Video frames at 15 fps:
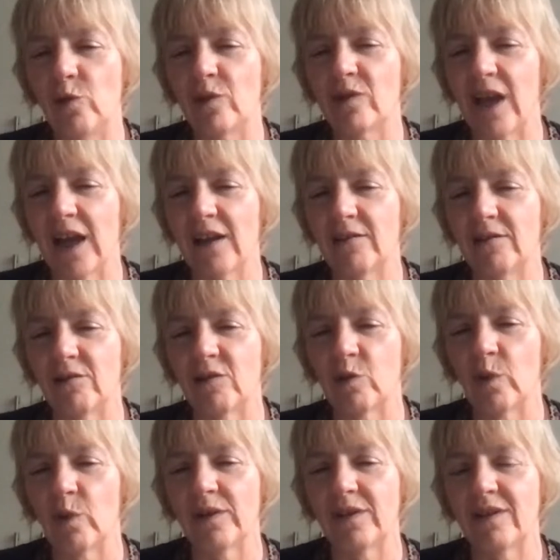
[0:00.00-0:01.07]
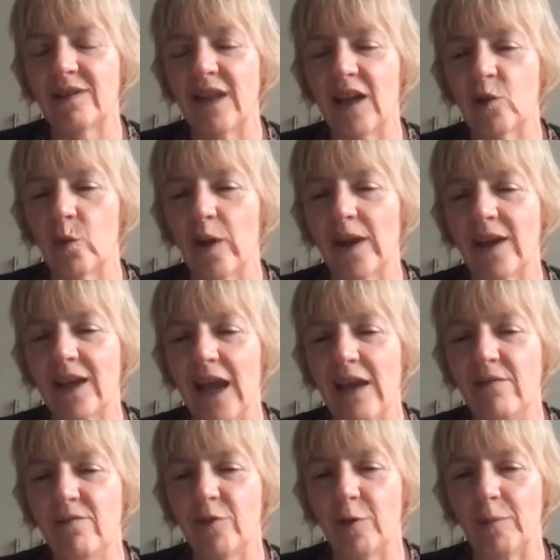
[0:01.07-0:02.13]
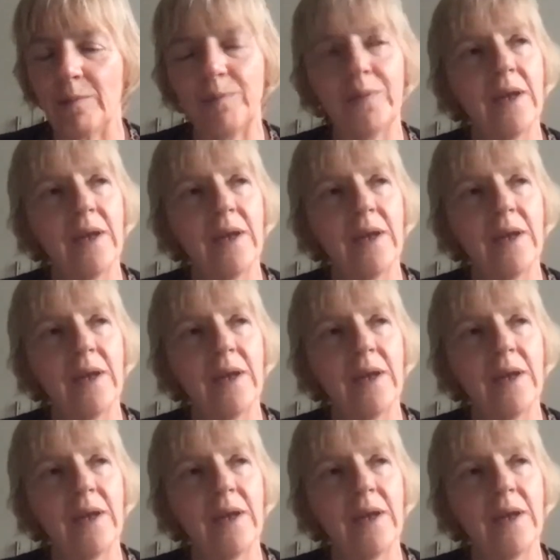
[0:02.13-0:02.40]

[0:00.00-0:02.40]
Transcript: cycle to understand where it came from.